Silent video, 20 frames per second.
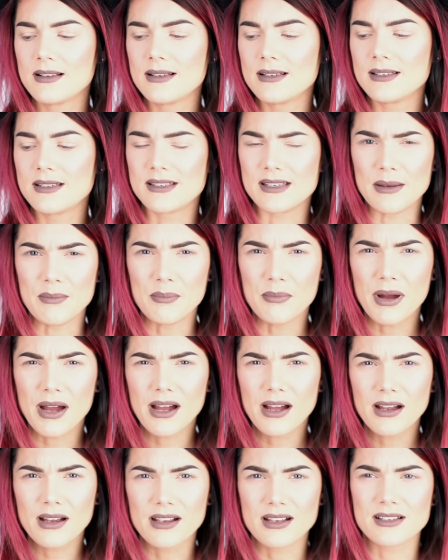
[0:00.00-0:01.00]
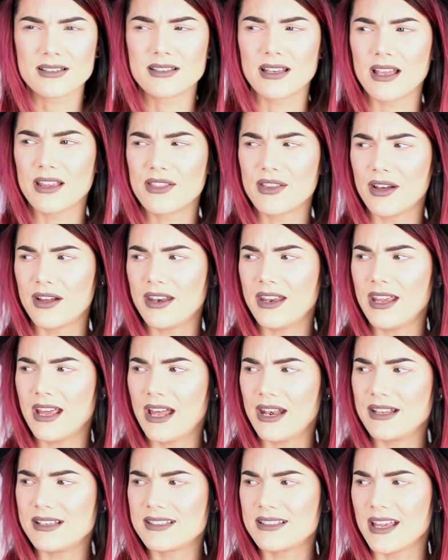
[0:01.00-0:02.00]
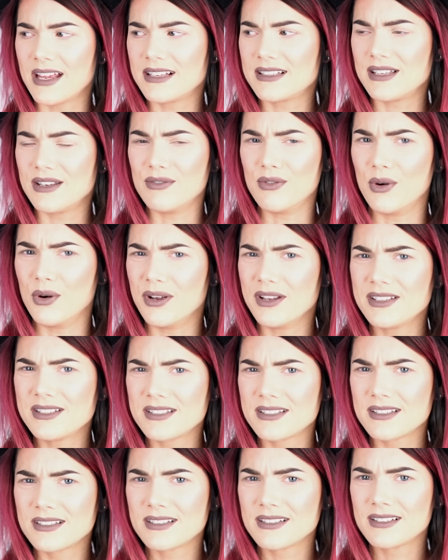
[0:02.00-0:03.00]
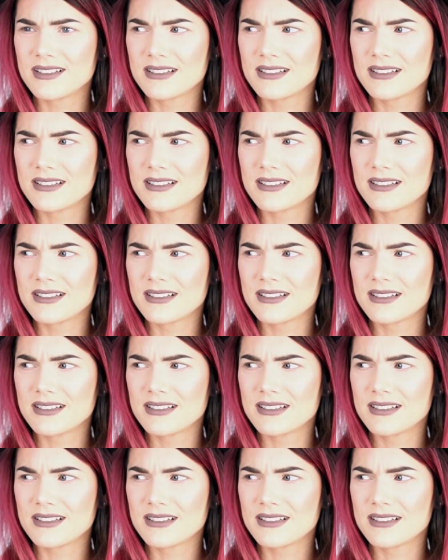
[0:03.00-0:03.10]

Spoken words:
Simba, because I thought he had a sexy voice,